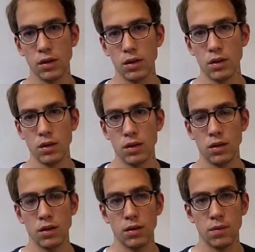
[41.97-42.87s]
Okay.
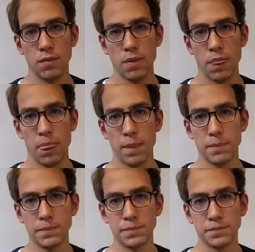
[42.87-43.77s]
How many students are
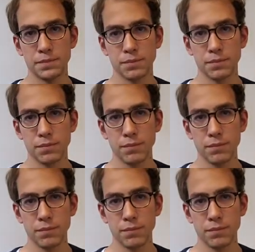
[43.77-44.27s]
currently striking?